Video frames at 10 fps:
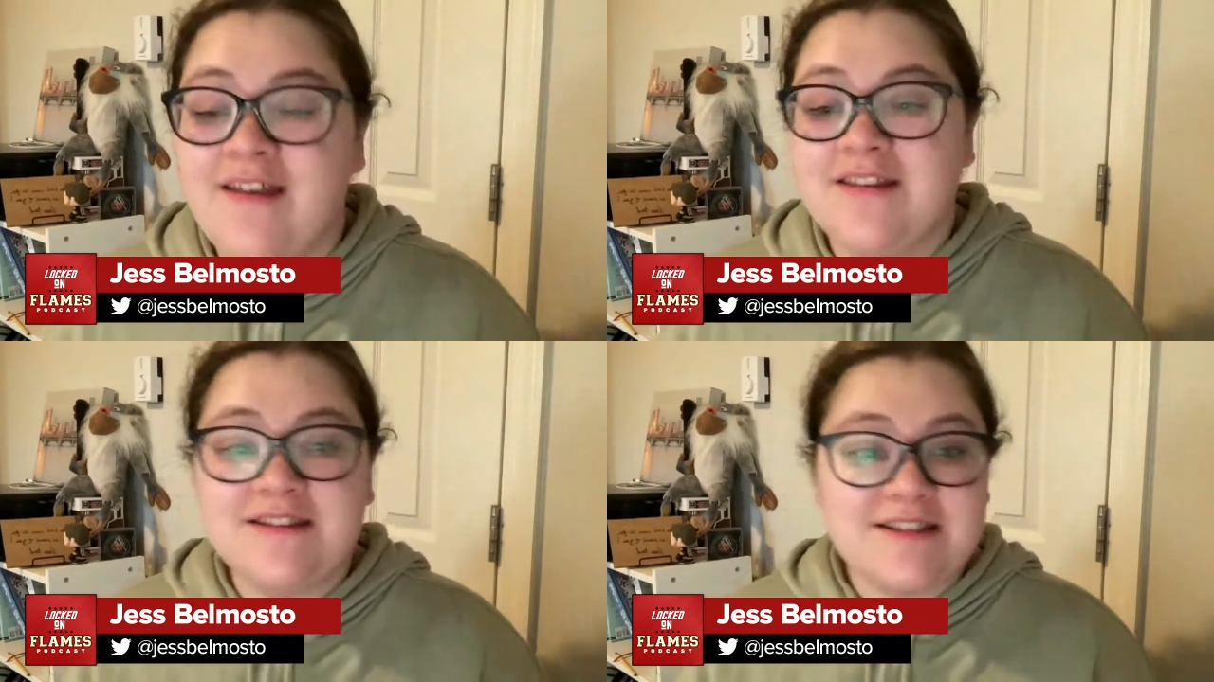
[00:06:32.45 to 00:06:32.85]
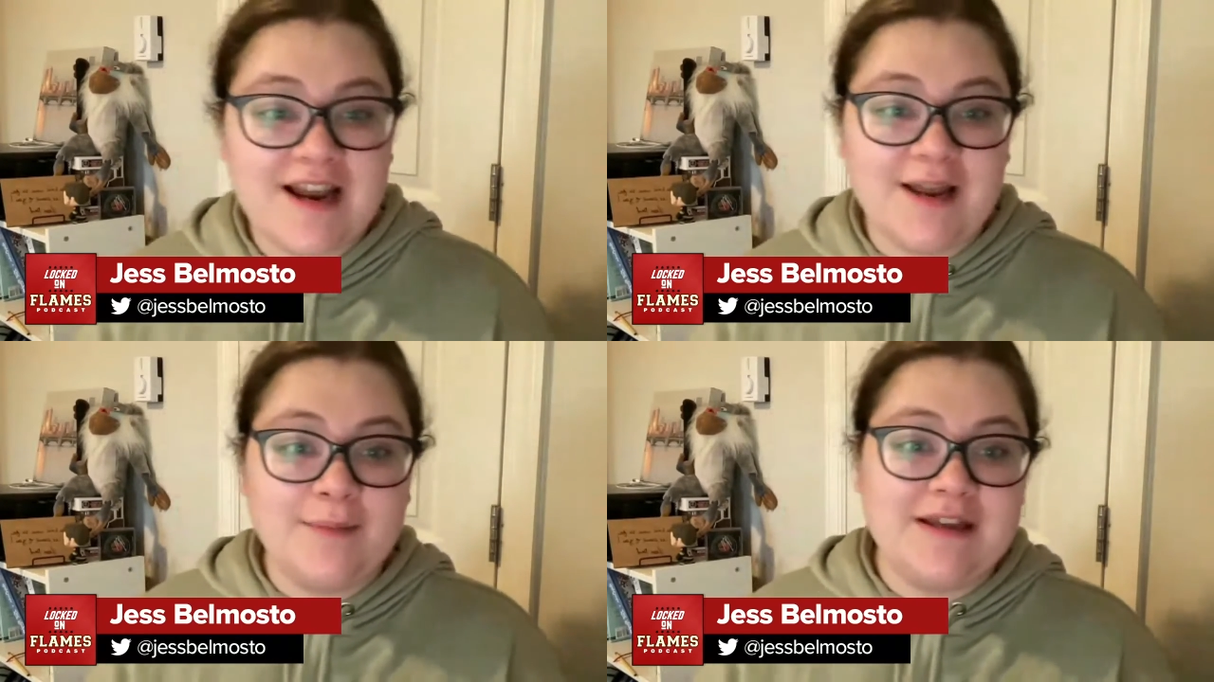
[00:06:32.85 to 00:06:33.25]
this
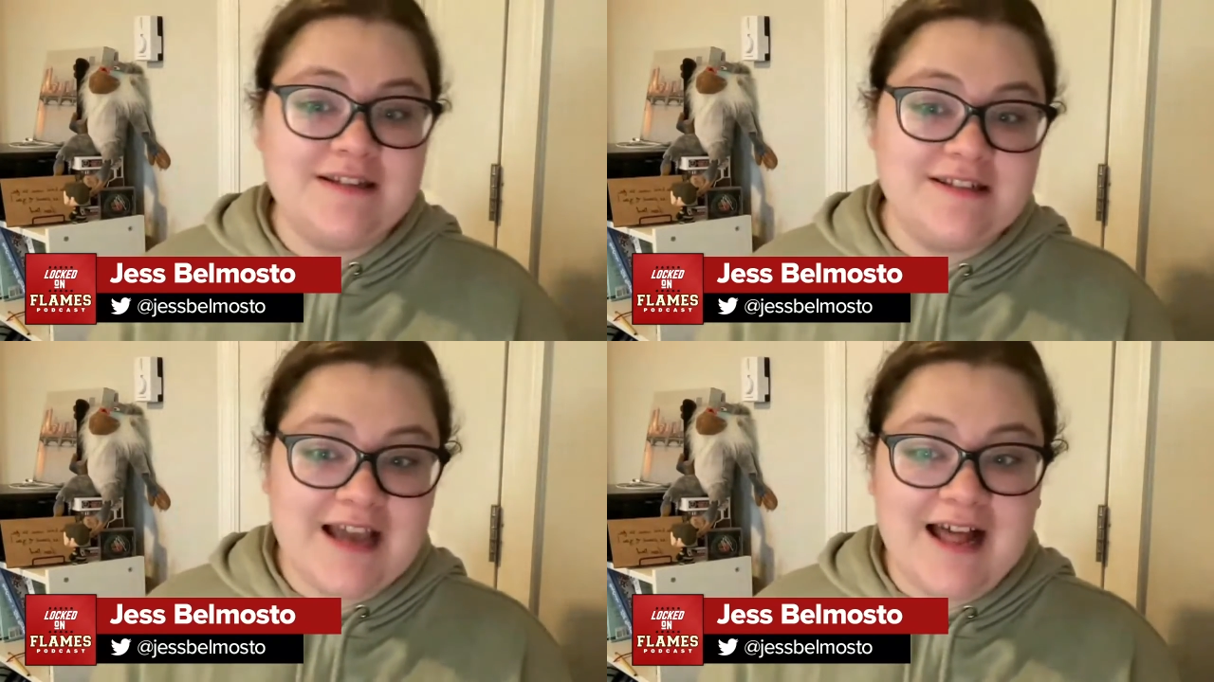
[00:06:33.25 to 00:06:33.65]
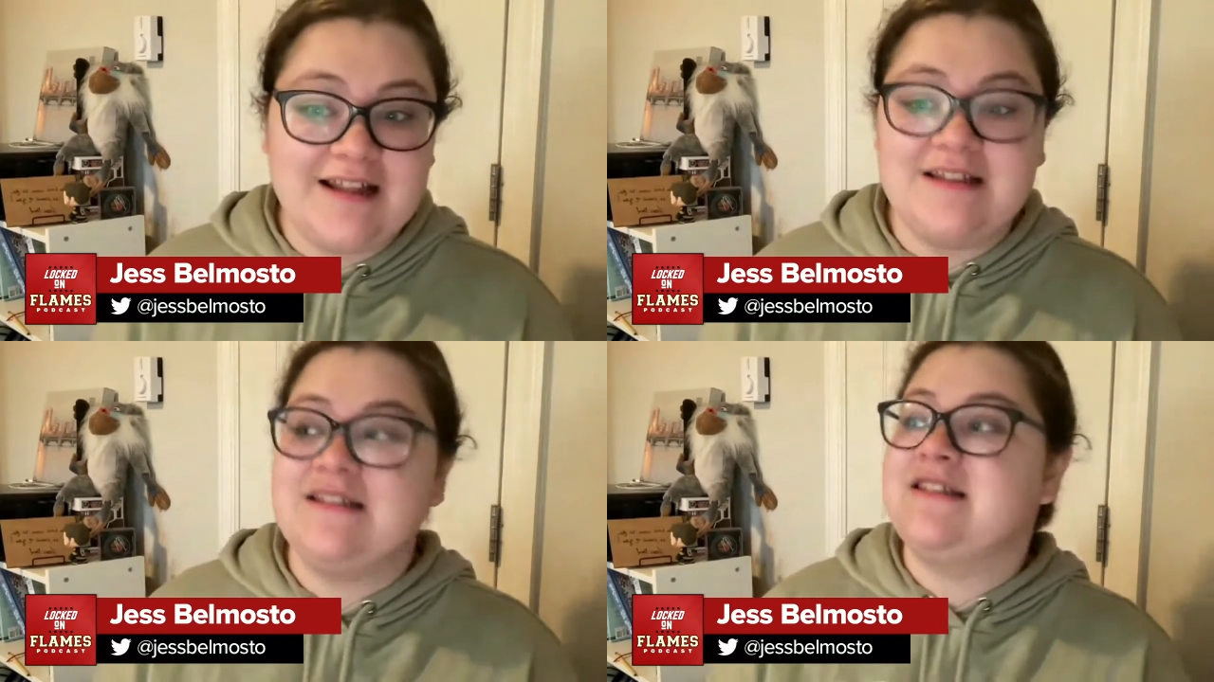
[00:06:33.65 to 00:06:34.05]
time in
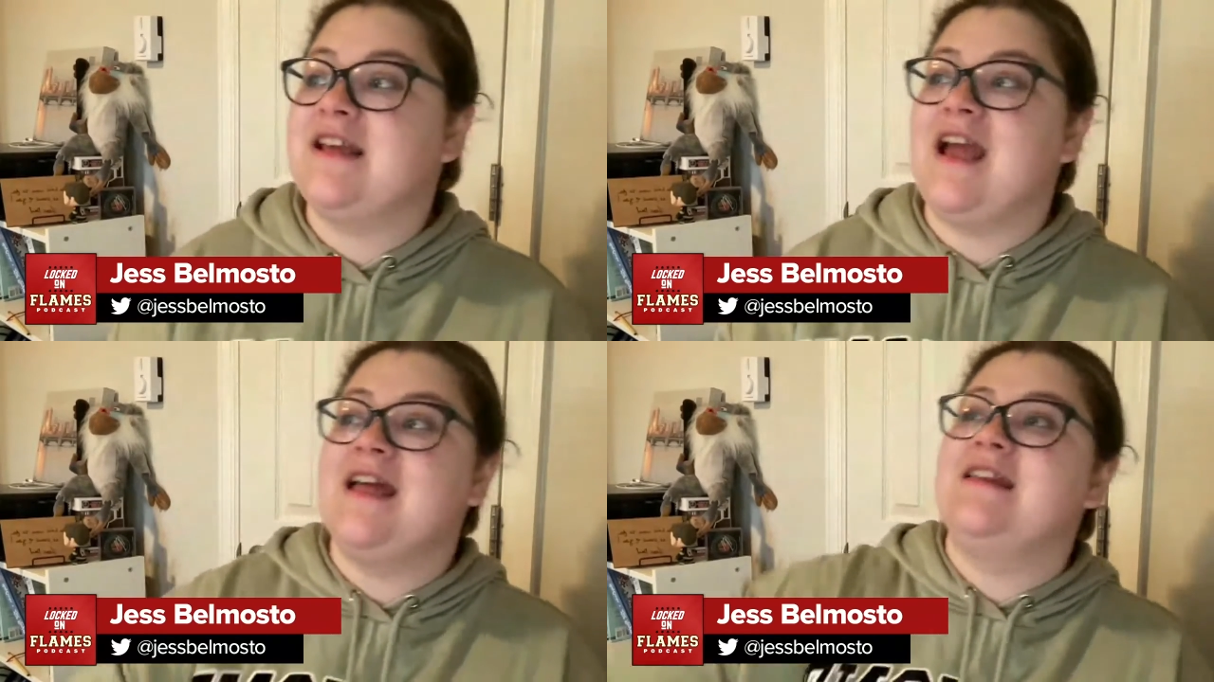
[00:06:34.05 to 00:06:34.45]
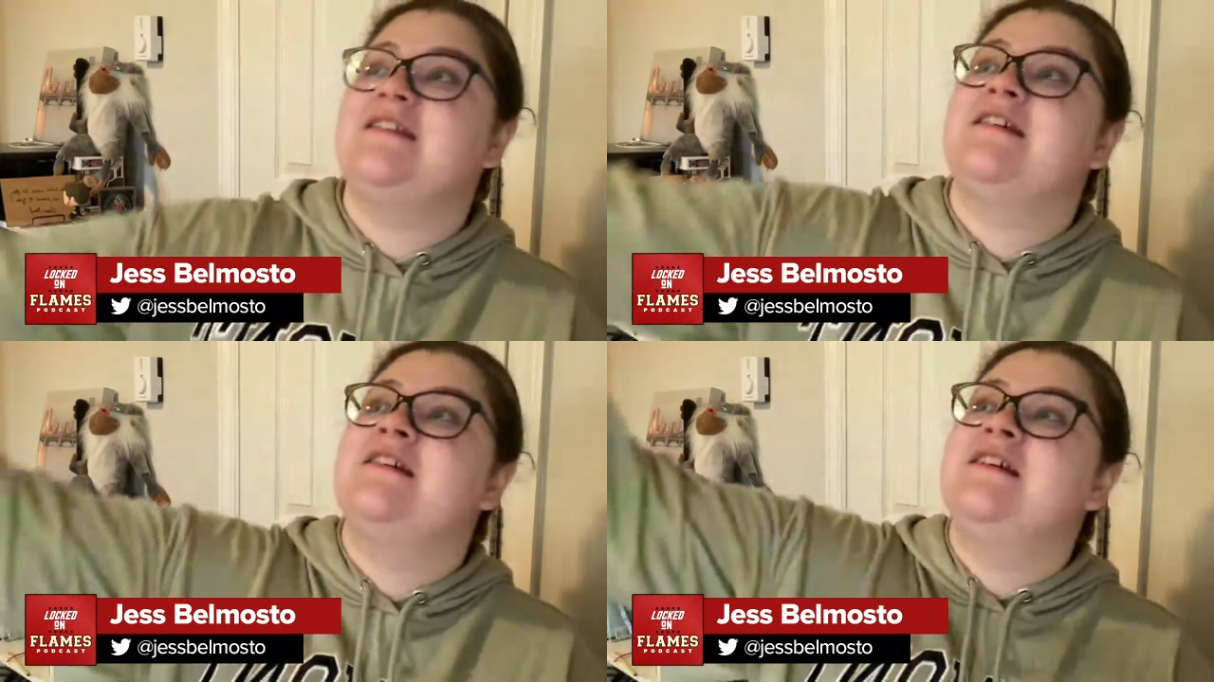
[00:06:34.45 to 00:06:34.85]
Dallas, and